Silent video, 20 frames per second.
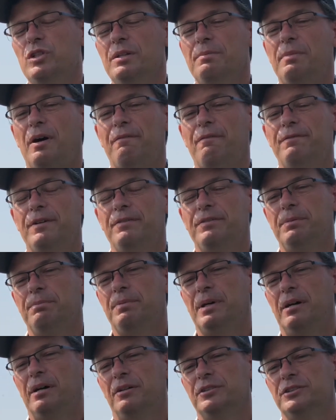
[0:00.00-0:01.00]
about 50
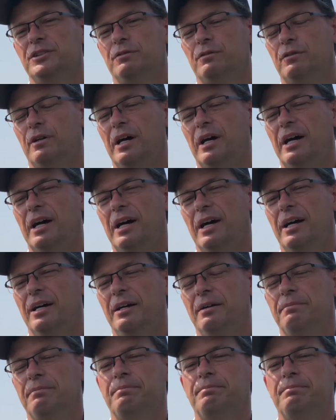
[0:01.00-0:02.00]
pounds of
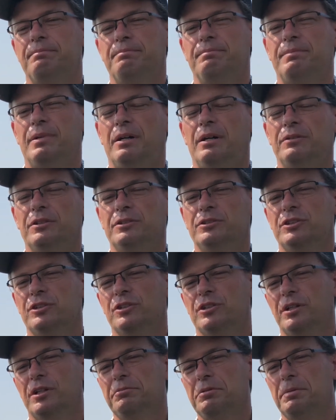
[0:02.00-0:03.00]
rye, a pound of
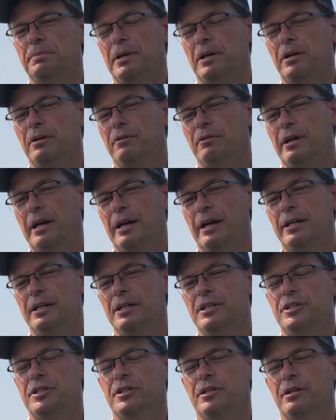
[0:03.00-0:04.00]
turnips, a pound of
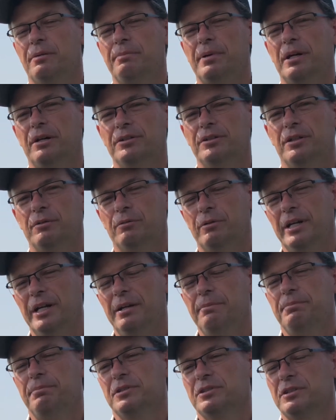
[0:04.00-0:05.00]
radish, and a pound of
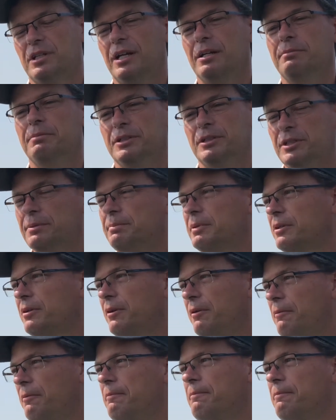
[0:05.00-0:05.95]
rape is kind of my typical.